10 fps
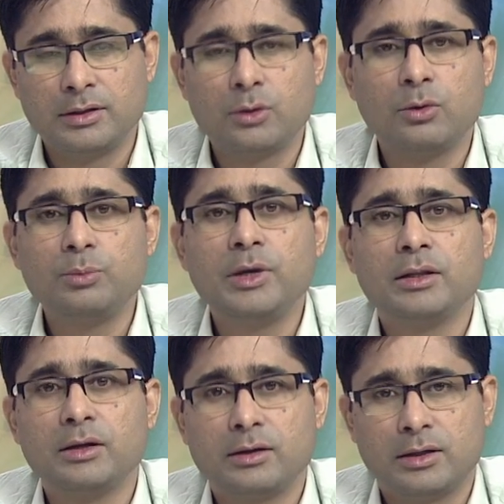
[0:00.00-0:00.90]
there could be
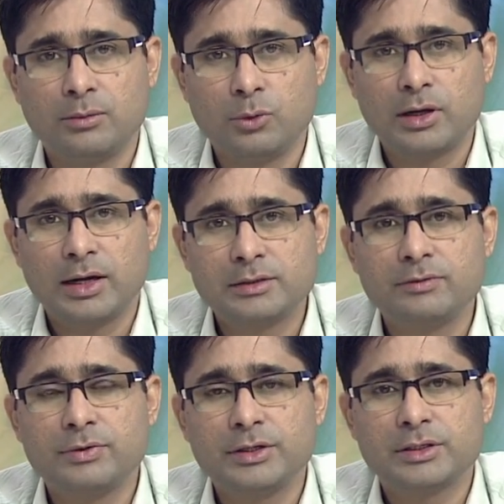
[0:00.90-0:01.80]
other other more
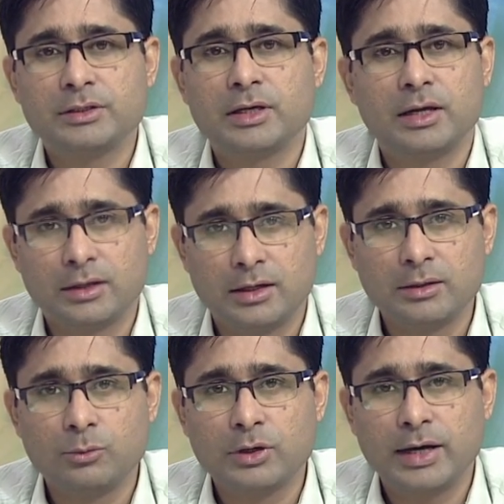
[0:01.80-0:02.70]
classifications, uh,
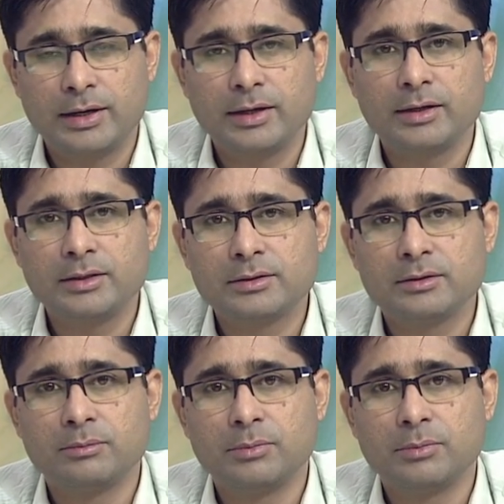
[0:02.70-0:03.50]
other more categories,